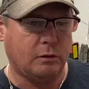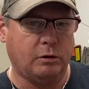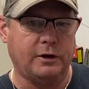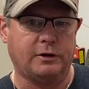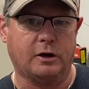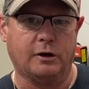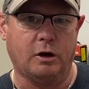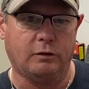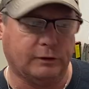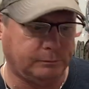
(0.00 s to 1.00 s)
wouldn't turn
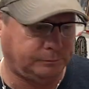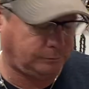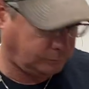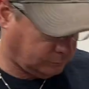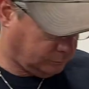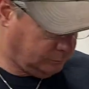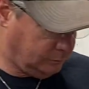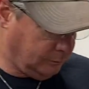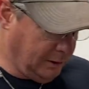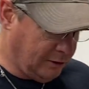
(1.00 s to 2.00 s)
over.
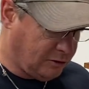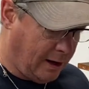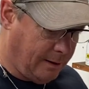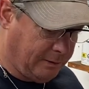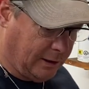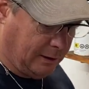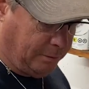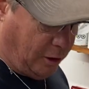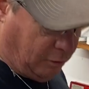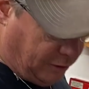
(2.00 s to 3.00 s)
Me and Sam take it apart.